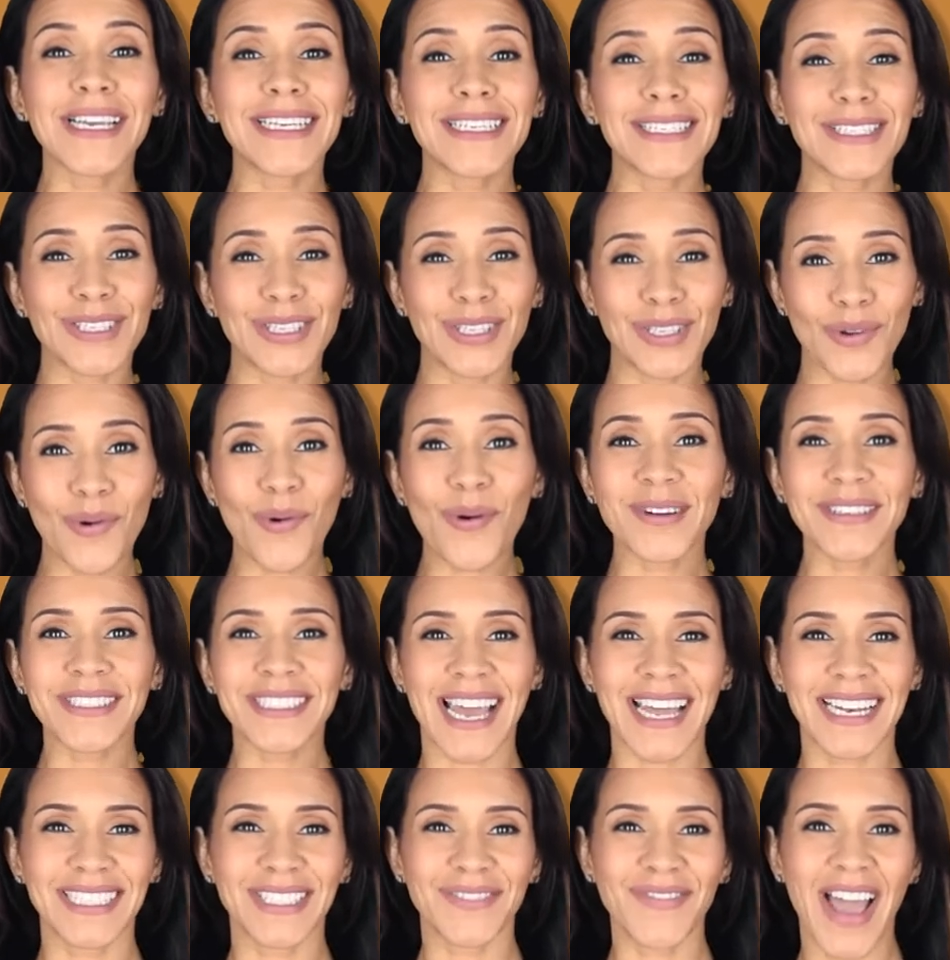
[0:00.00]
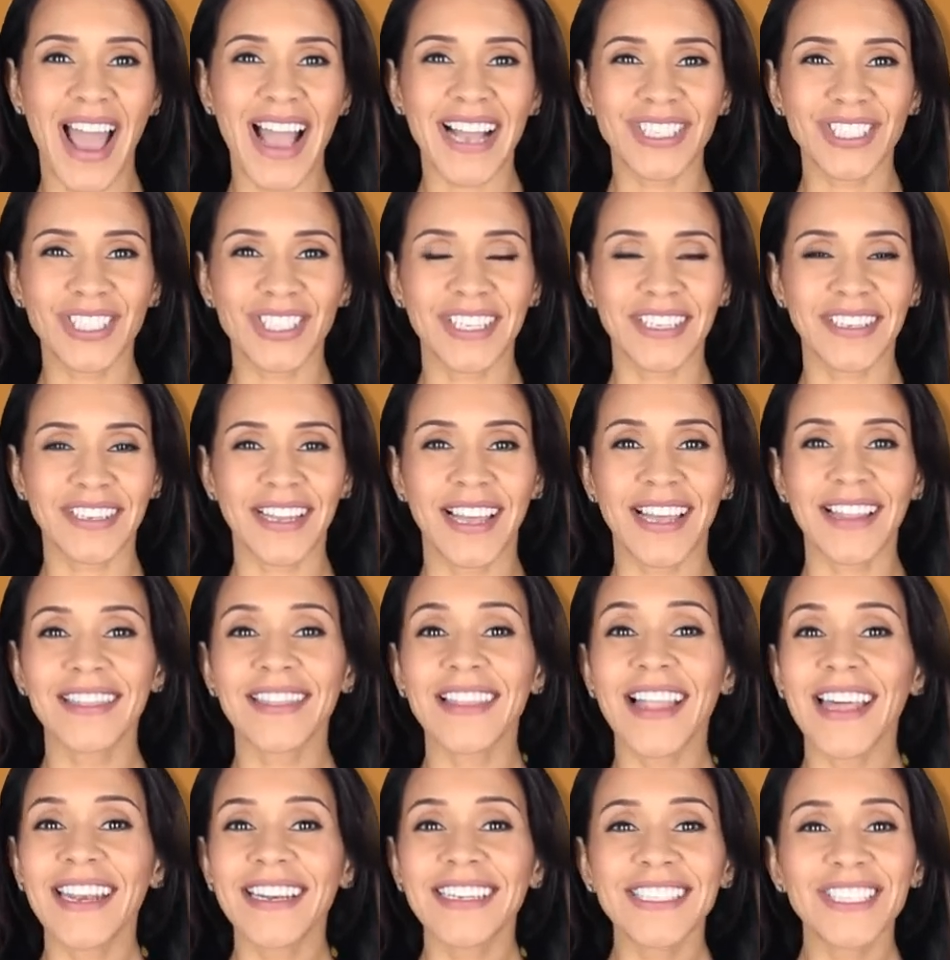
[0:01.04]
is your satisfaction.
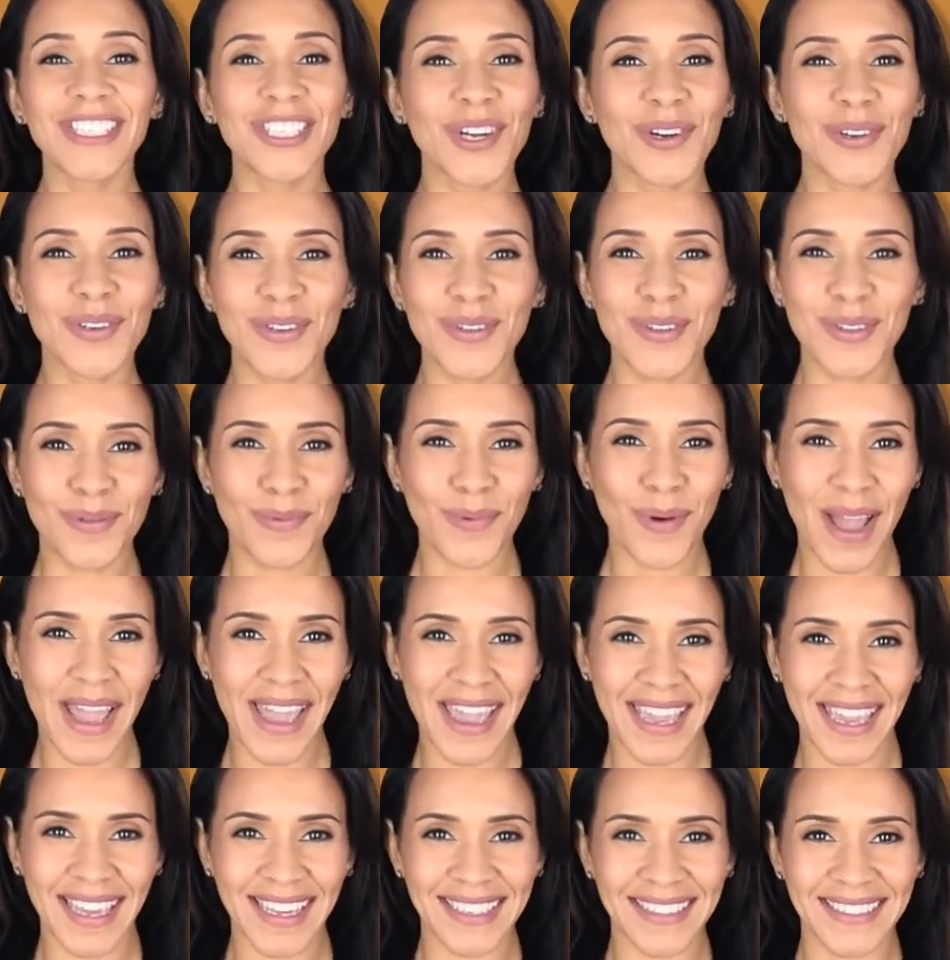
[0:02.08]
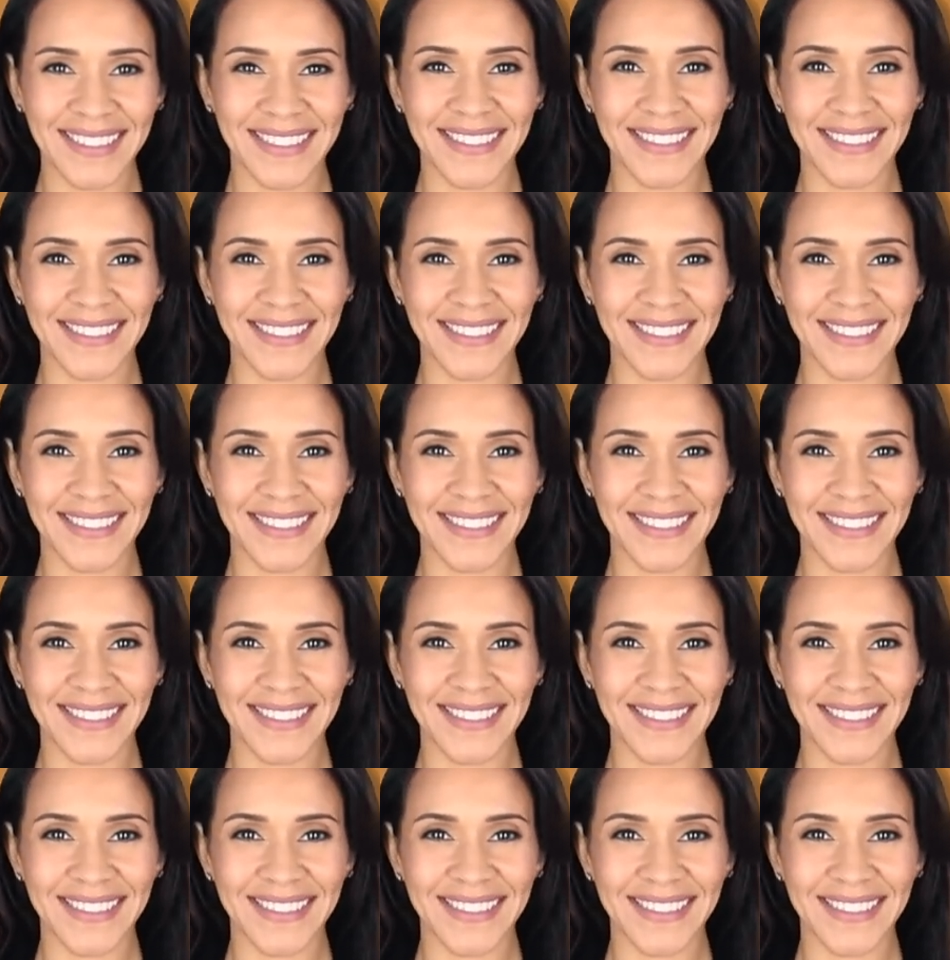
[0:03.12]
Let us show you the way.